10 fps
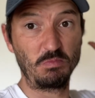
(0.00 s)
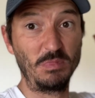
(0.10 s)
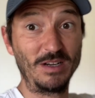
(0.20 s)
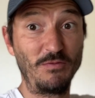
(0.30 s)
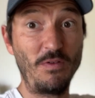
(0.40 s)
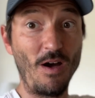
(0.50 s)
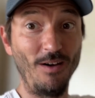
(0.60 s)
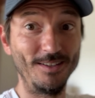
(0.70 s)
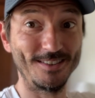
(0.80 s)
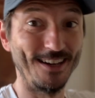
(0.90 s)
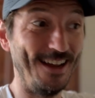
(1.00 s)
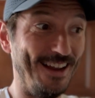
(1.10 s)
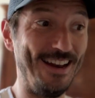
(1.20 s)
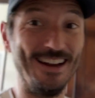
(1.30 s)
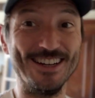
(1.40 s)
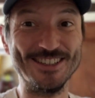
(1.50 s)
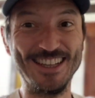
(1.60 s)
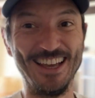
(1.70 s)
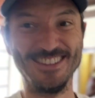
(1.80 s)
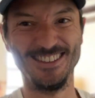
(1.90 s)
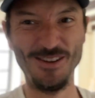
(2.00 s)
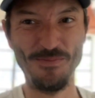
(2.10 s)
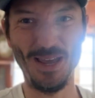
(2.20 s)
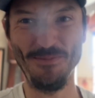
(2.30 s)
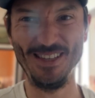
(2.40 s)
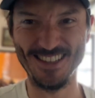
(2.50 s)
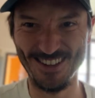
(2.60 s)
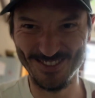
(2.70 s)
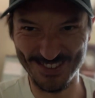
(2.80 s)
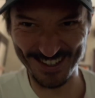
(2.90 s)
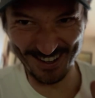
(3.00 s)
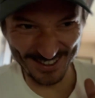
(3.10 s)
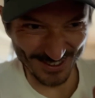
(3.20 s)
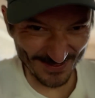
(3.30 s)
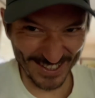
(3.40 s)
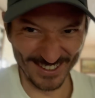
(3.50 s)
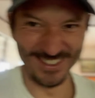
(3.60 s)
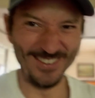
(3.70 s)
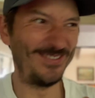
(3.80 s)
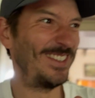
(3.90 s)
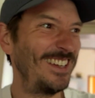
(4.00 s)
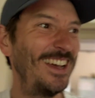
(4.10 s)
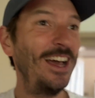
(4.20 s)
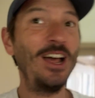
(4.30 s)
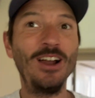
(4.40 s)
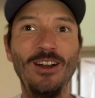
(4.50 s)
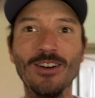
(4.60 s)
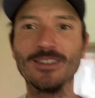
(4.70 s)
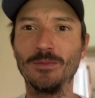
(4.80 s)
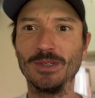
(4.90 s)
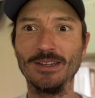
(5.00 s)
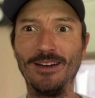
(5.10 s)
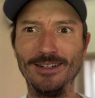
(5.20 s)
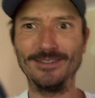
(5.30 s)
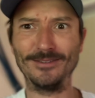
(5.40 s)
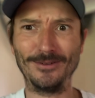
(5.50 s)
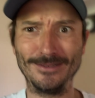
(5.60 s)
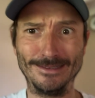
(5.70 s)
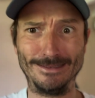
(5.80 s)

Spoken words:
But first, let us get the babies out of the garden, because they've been locked up in the garden all this